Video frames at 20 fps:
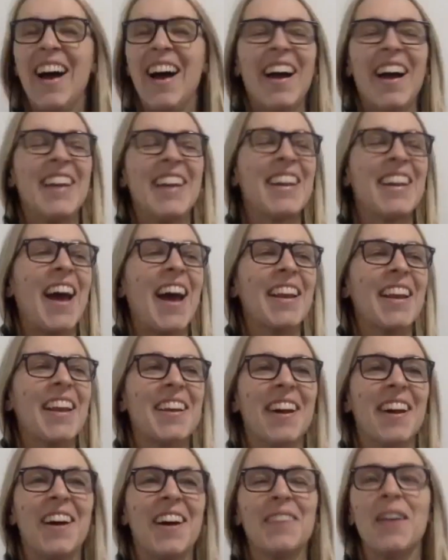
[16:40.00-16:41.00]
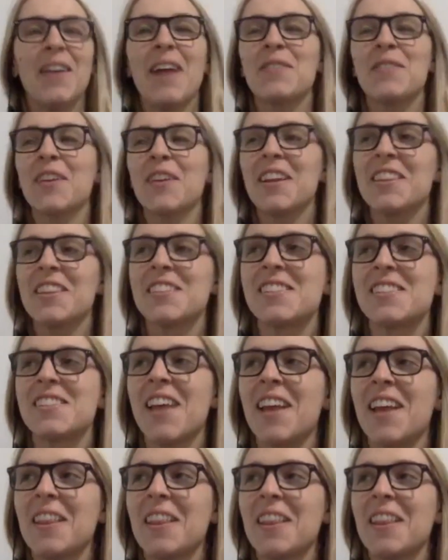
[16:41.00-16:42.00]
not at all. Well, I forget the
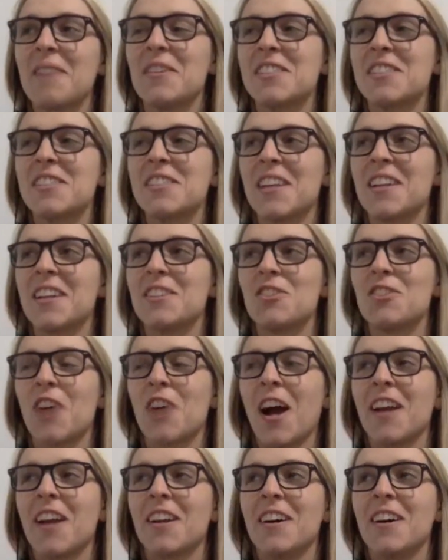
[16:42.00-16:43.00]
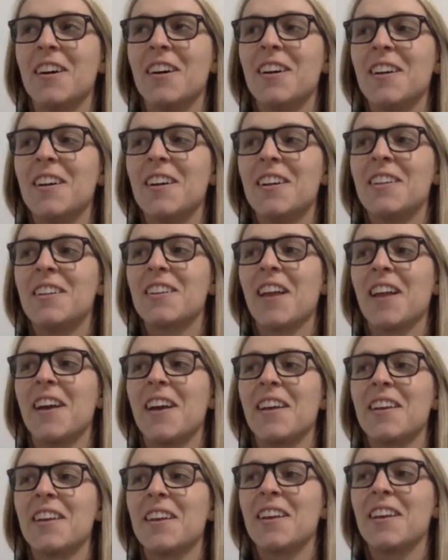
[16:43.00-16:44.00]
saying that we said in China. Like,
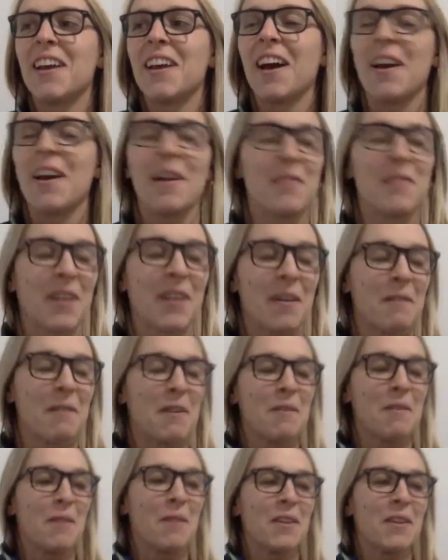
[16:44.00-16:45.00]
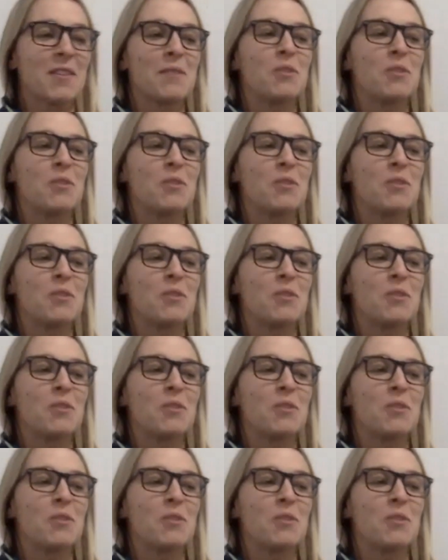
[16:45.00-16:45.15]
I forget what it was. It's just